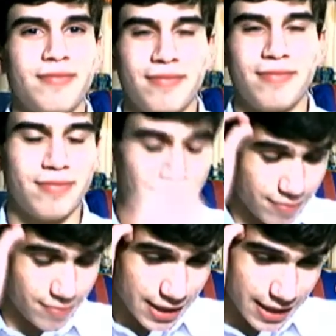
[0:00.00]

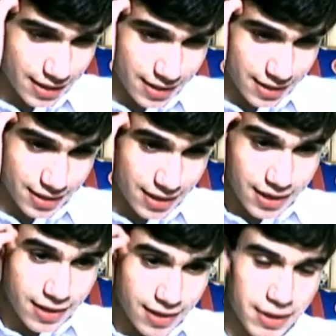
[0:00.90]
by the
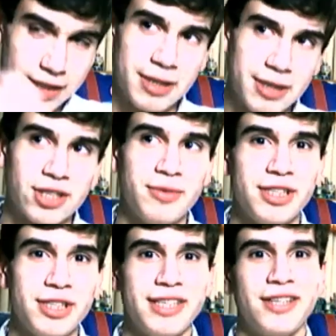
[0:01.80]
by the Smash community
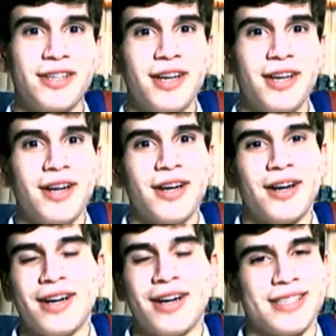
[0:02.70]
here.
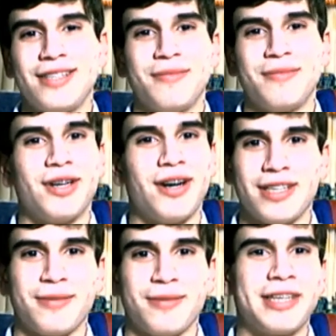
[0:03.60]
Awesome, awesome
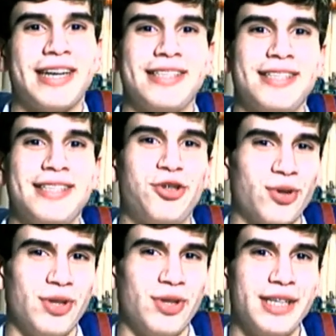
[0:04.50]
guys.
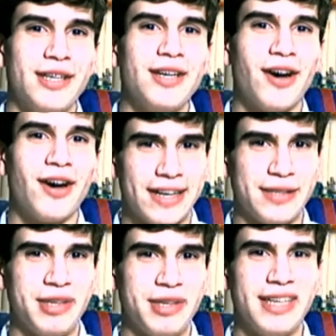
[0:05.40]
Truly, awesome guys.